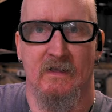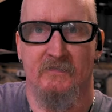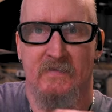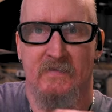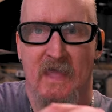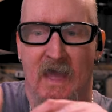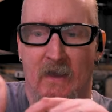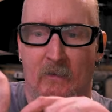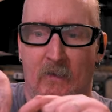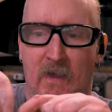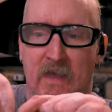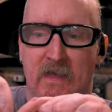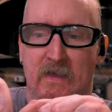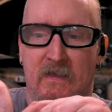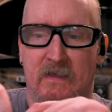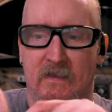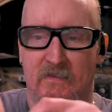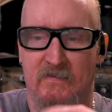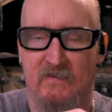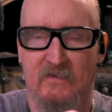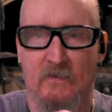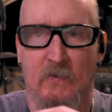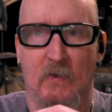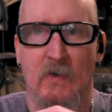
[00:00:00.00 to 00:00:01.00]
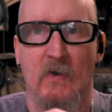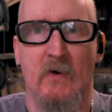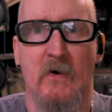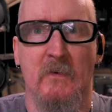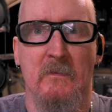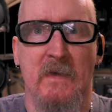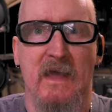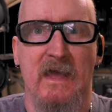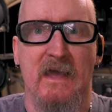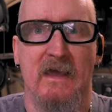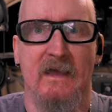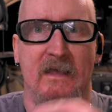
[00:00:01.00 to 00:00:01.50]
That way you can screw
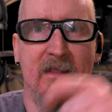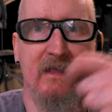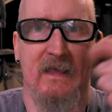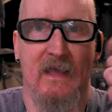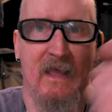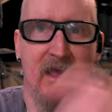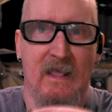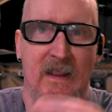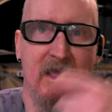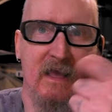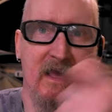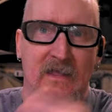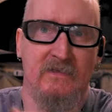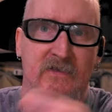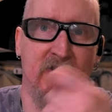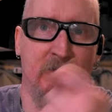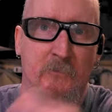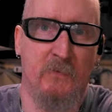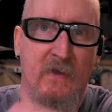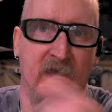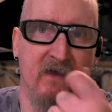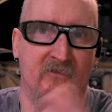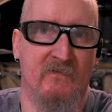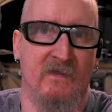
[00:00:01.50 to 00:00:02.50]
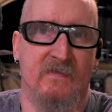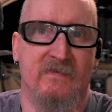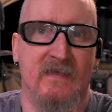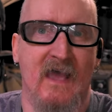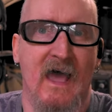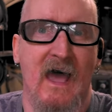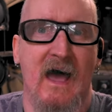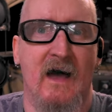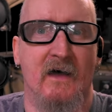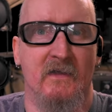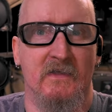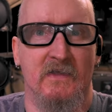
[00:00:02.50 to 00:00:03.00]
them in and hit your pivots
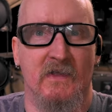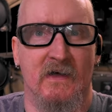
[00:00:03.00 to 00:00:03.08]
out.